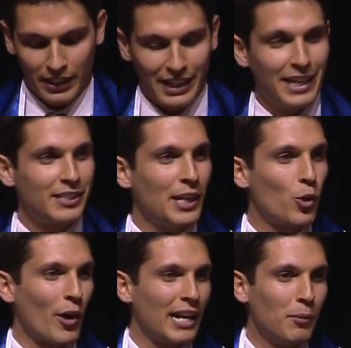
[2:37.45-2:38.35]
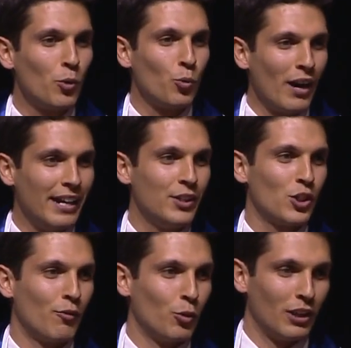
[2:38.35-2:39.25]
It is the incredible range
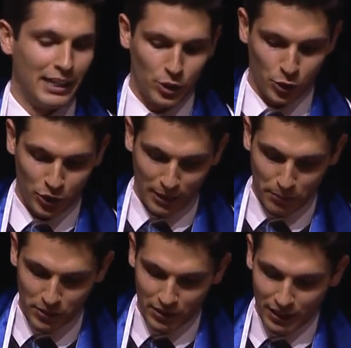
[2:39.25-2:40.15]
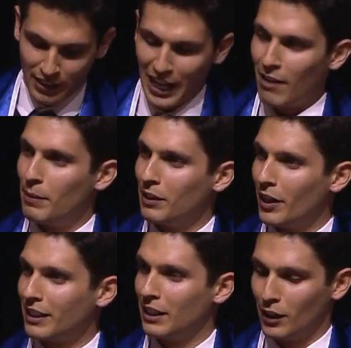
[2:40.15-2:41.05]
of relationships I've been
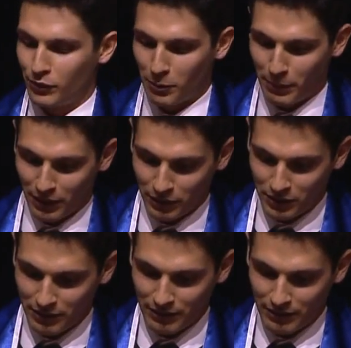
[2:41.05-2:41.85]
lucky enough to build.